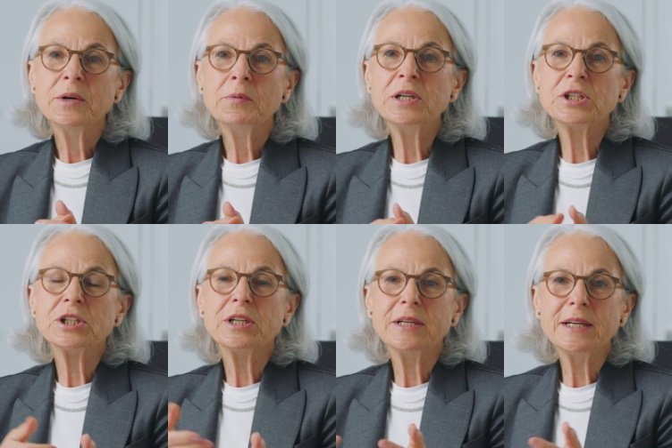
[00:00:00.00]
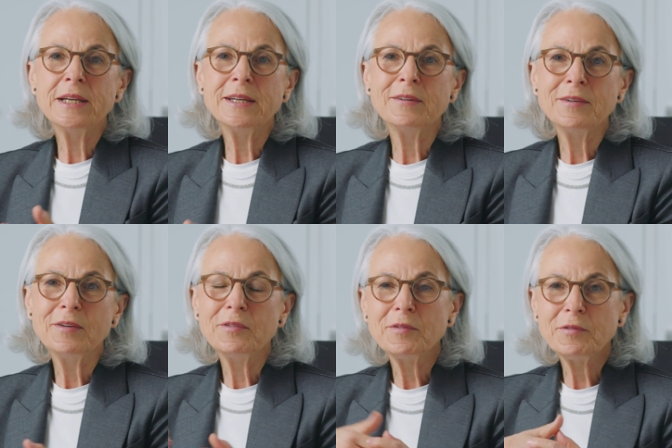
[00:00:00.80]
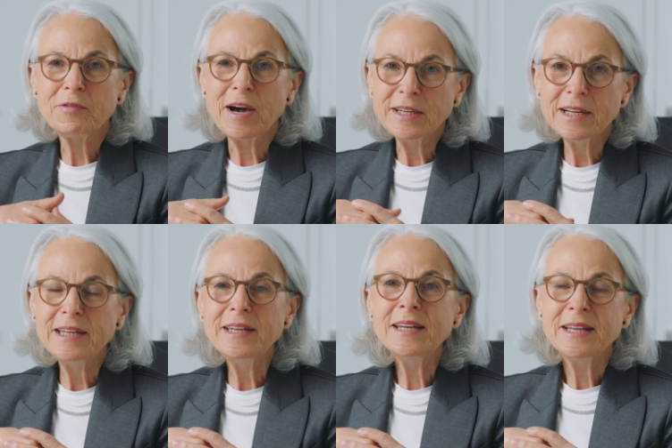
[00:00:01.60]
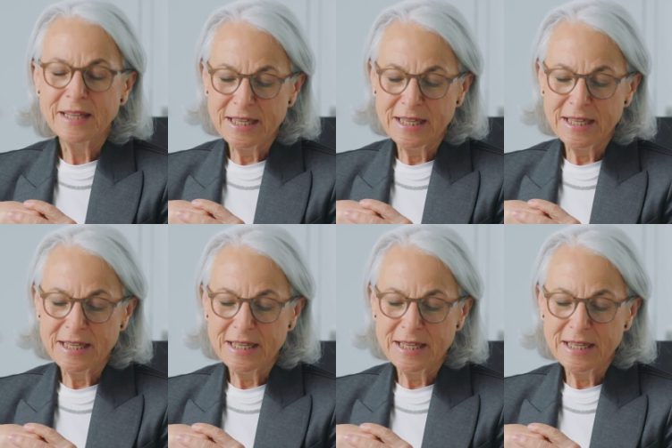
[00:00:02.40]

which in finally